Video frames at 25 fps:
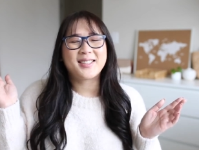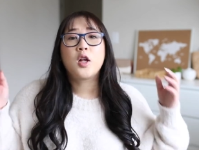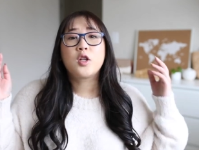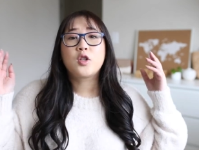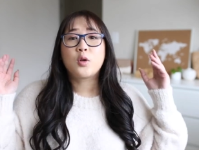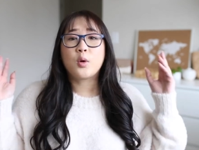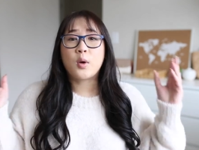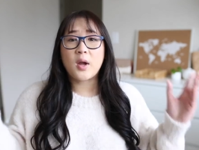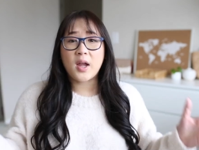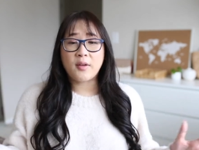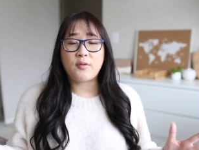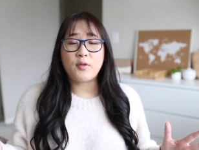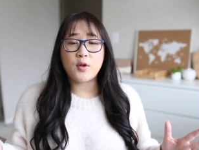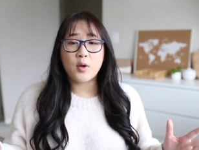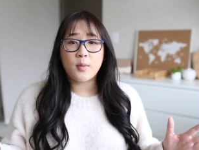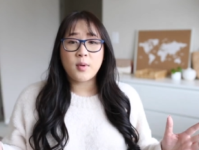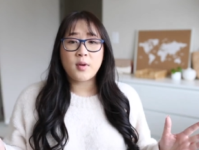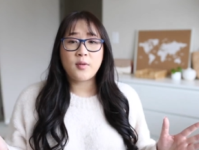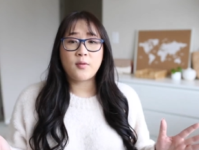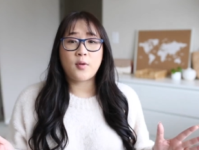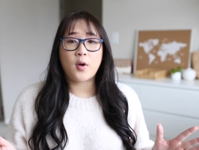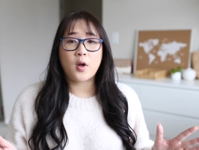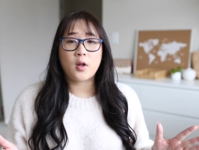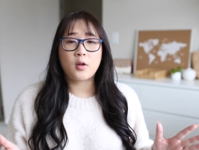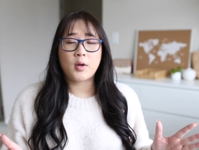So if you've
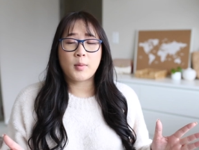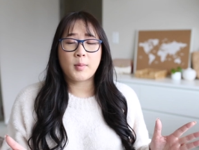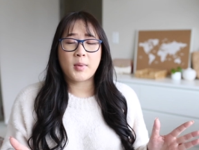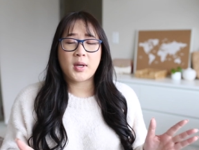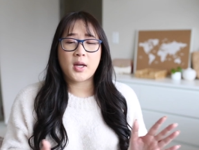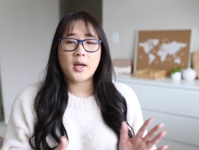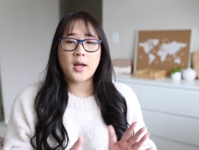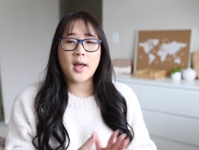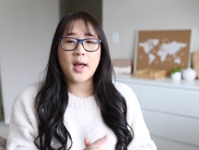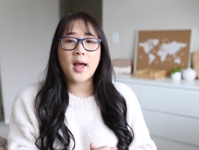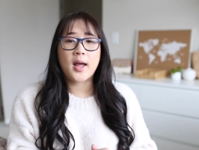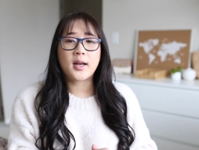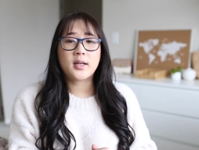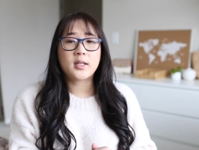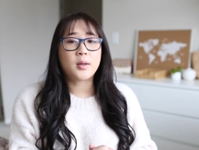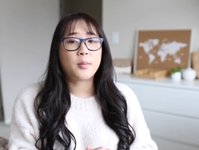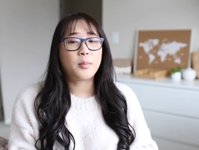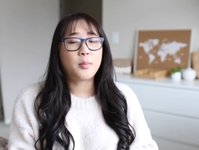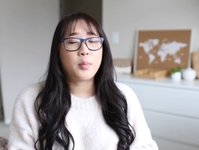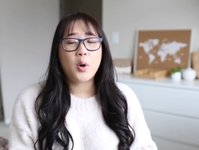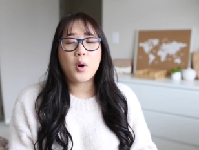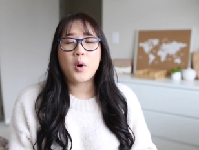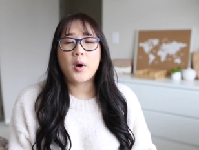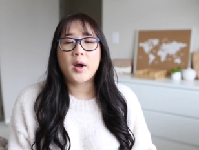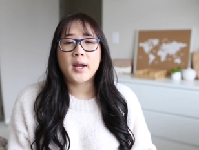been following me at
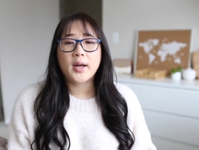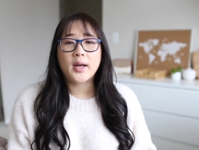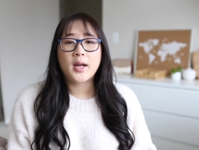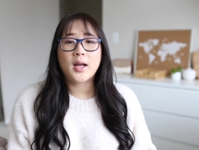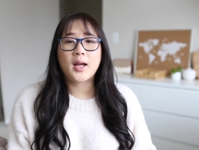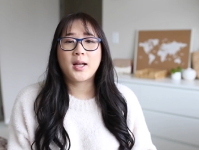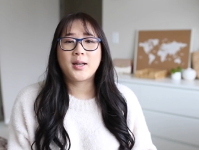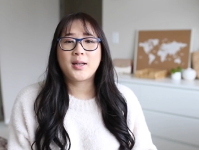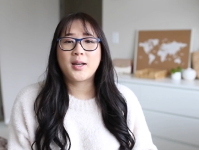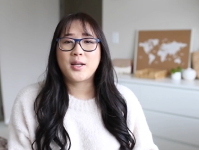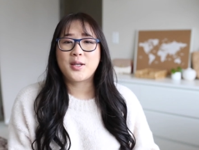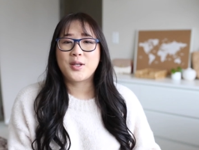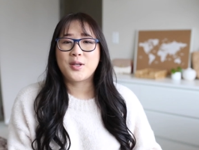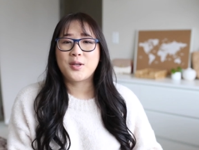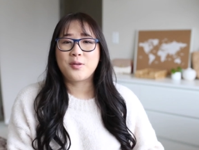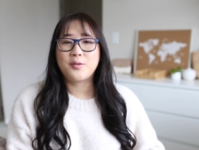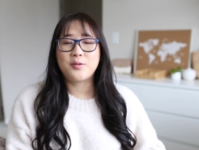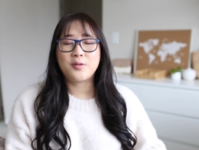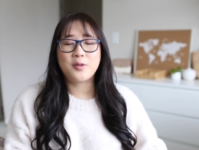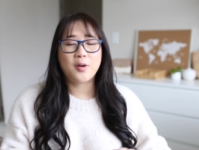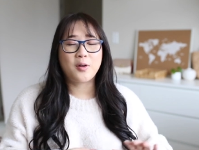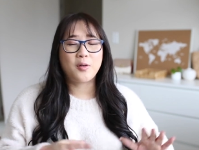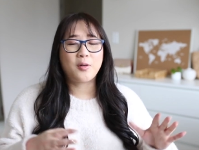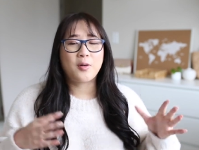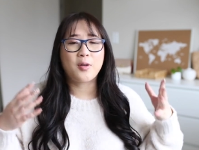Poi & Hun, you
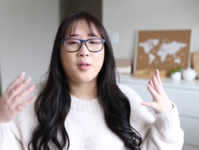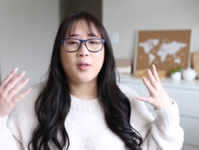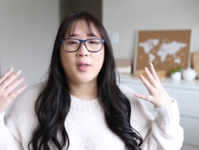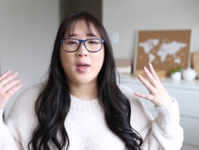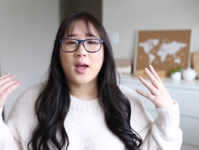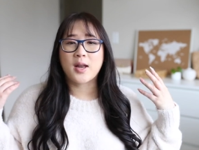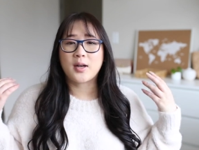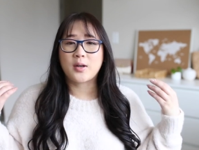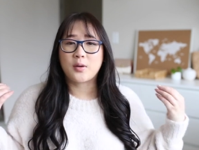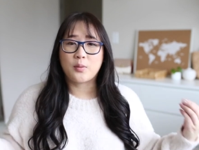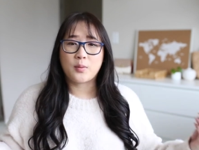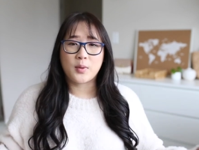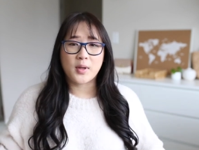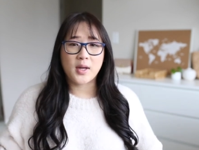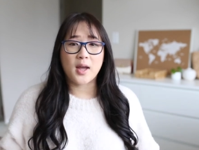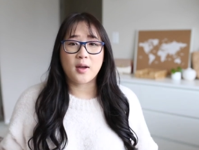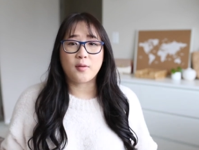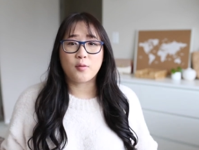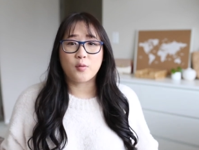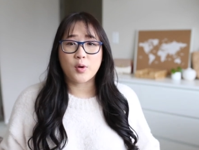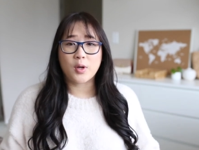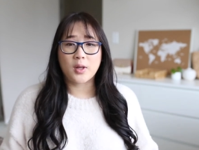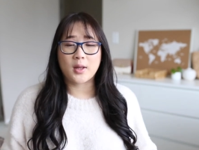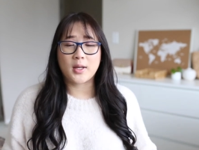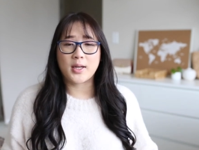know that we
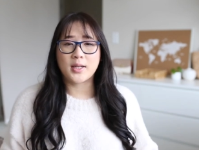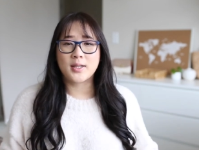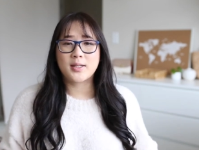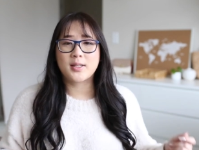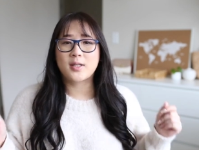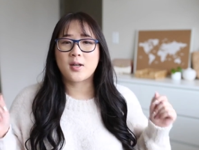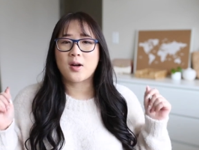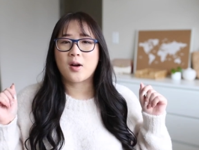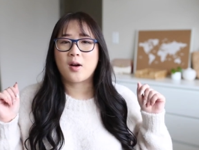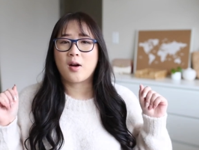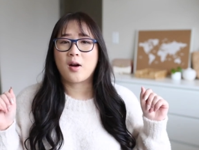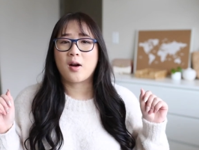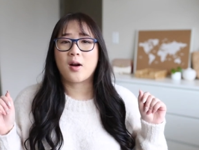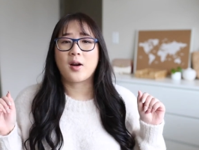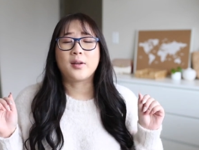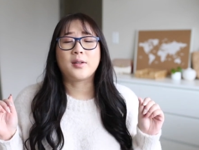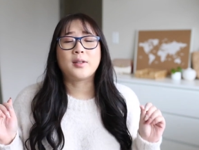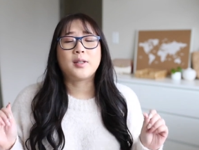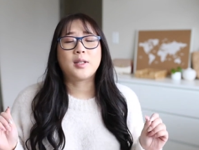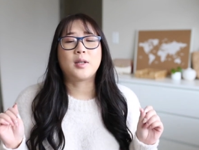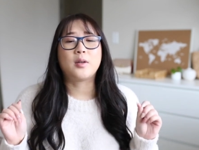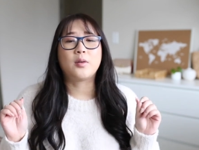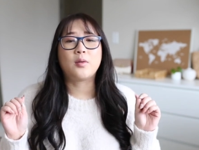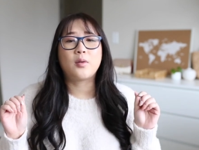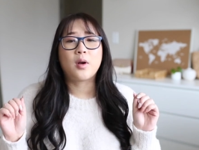have released our
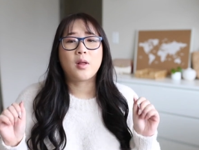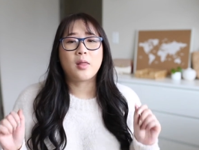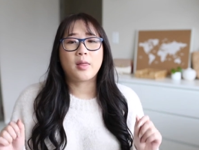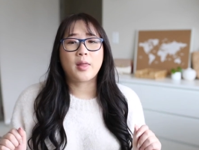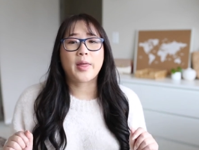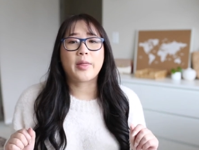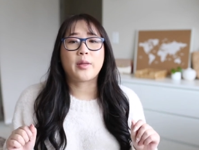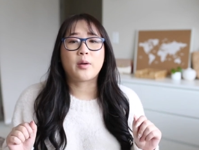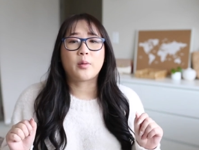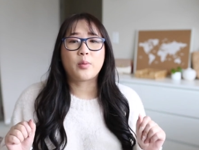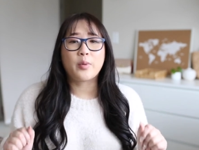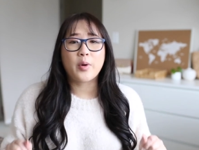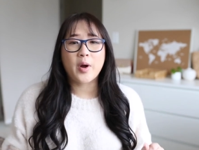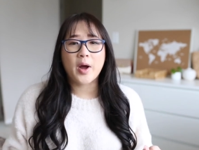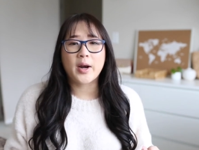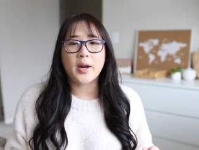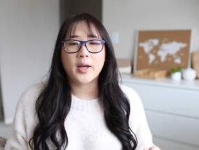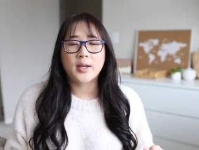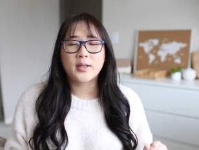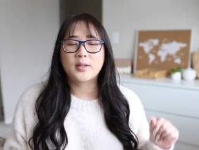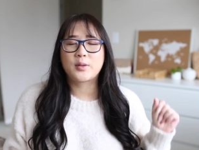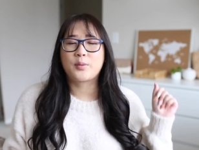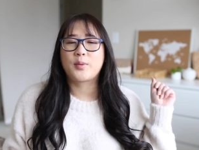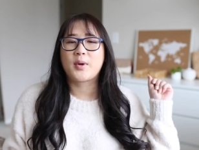new leather products.